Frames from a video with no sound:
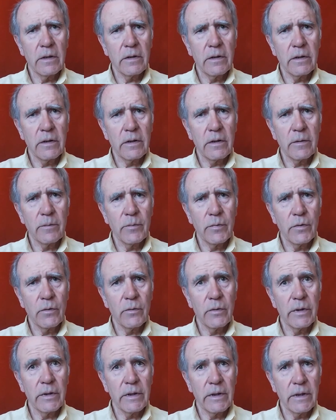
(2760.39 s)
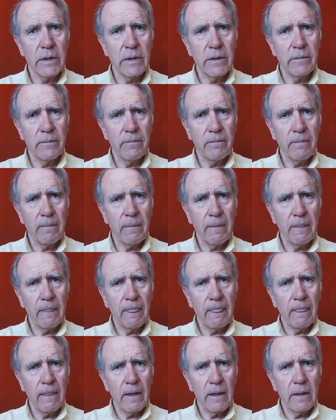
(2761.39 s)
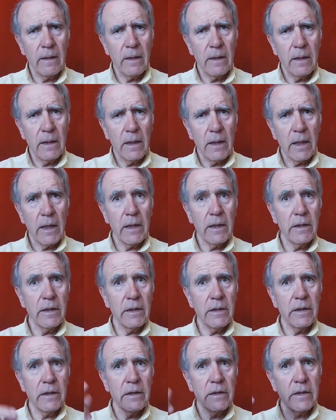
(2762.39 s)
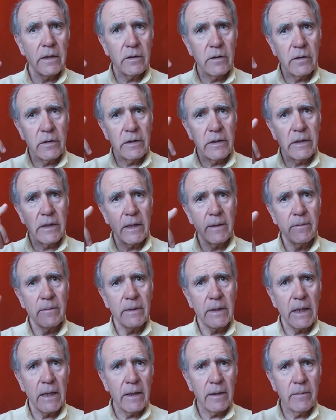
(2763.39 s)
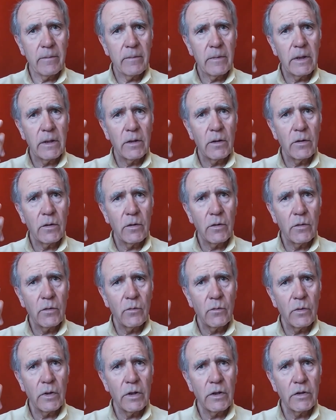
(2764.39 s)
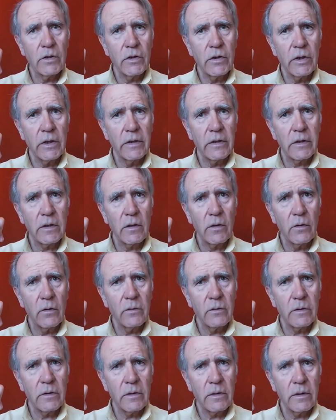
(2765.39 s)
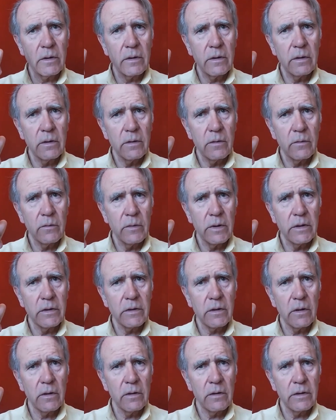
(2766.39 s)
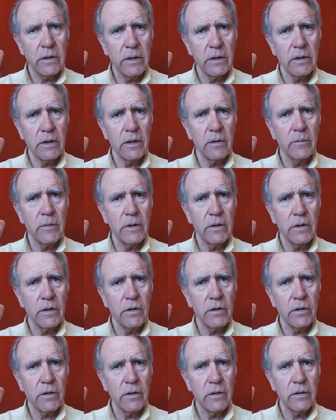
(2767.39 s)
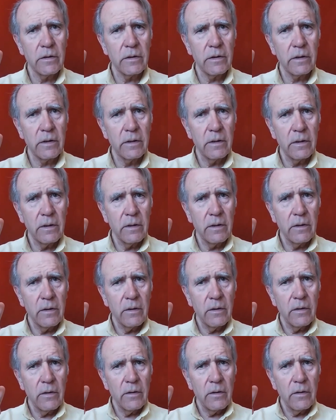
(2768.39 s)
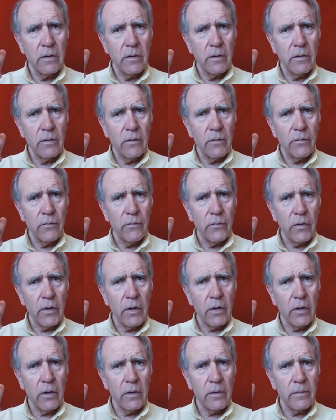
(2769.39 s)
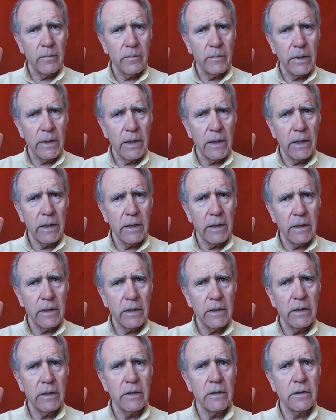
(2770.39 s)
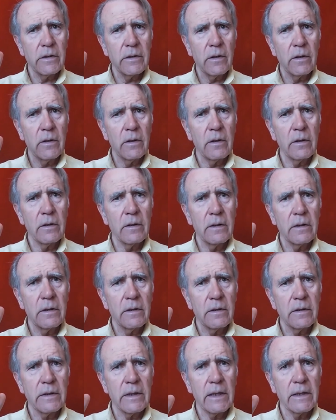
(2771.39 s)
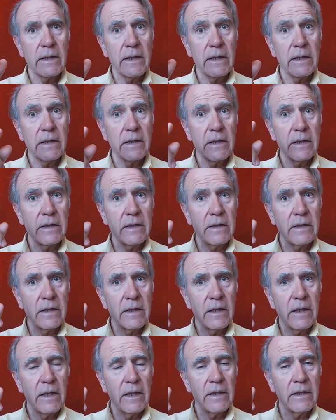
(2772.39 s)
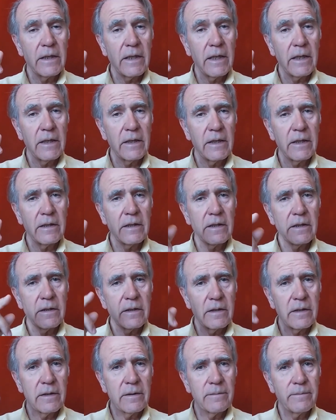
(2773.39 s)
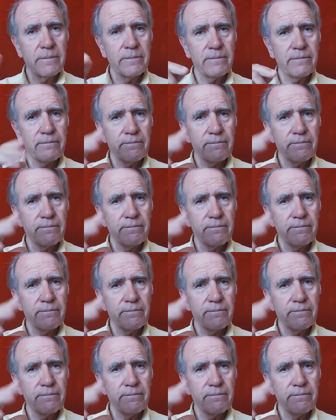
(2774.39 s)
its purity, and it is at the same time which is closed with all determinations, for being is all that exists and can exist.